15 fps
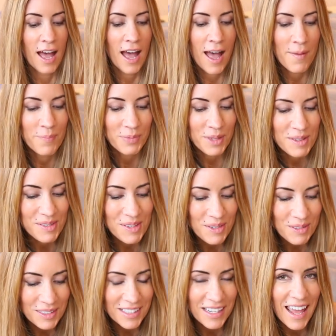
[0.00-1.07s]
Um,
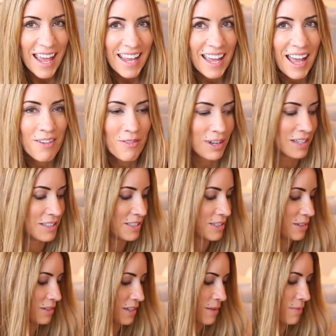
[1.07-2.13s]
so today I wanted
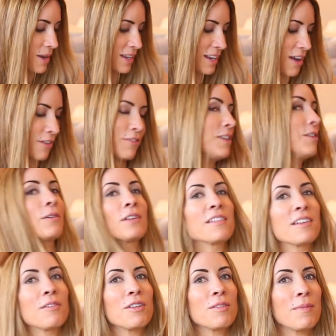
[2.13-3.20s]
to, come on Alfie, you can
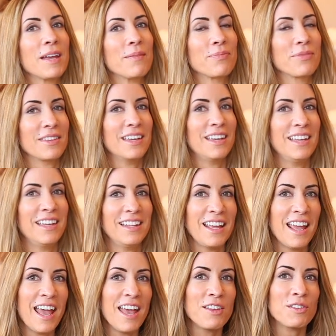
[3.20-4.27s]
sit with me.
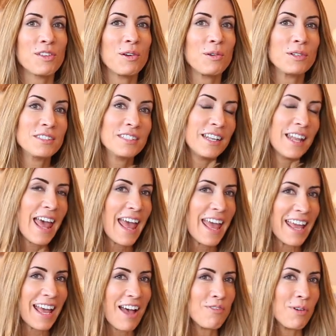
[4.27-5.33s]
So
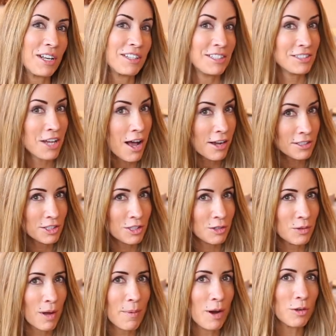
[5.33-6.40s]
today I wanted to talk to
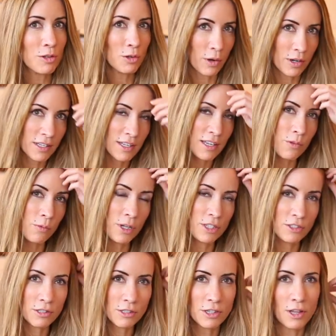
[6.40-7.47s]
you about Yorkie
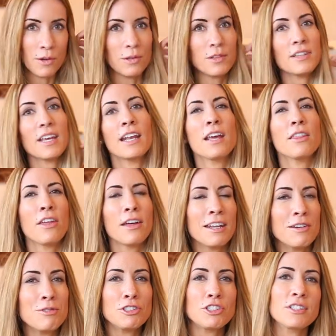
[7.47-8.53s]
winter clothes, and I thought I
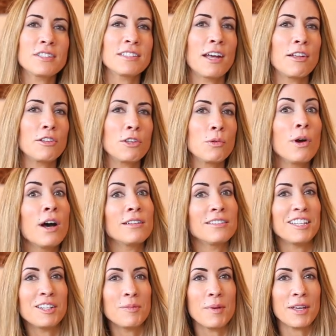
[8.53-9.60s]
would just tell you a
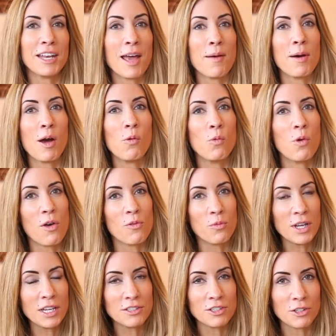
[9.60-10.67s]
little bit about what
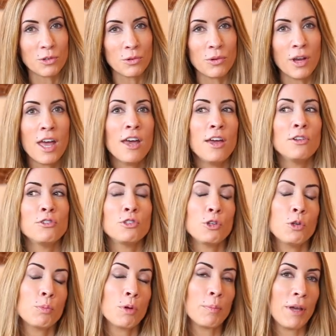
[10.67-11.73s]
we do
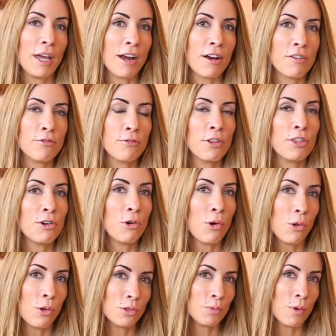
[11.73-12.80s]
to prepare for the
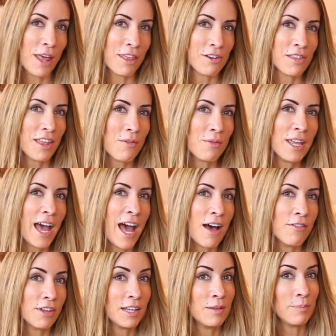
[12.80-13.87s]
cold weather that we
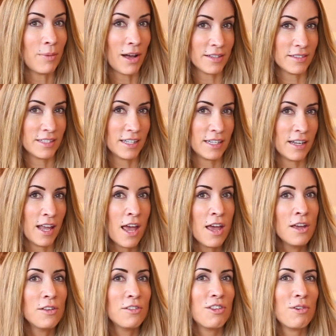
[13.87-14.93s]
have in Boston.
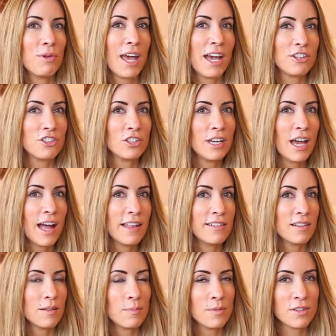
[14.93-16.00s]
So we actually had
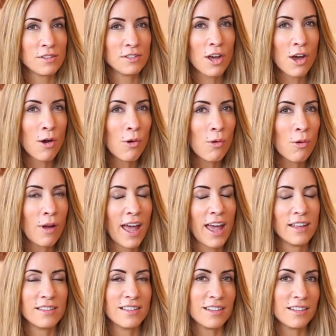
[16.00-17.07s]
some snow
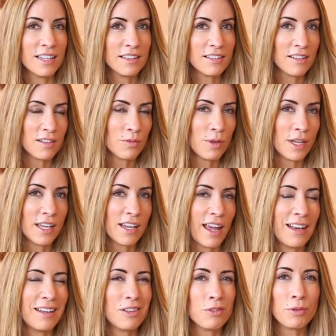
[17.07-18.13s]
and sleet this week,
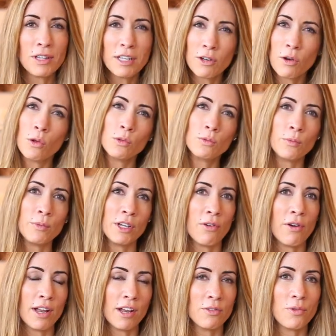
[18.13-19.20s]
and it's really cold when we go
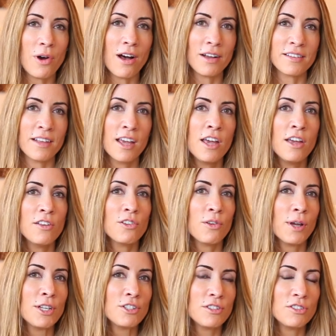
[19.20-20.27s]
out on walks, so
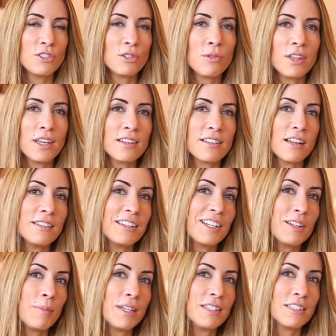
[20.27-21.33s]
I just do things a
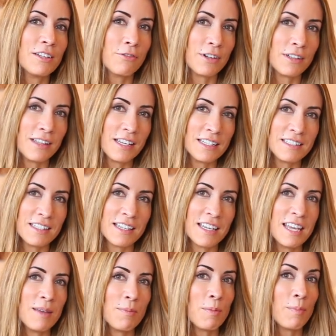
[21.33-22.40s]
little bit differently to
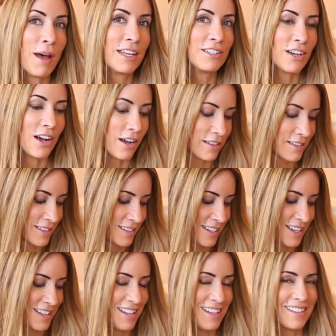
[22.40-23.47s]
keep my dogs,
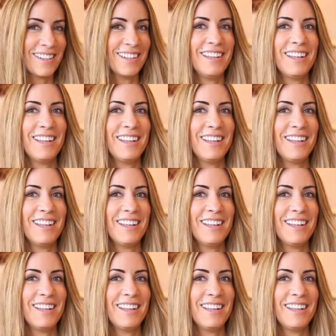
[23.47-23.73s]
he's,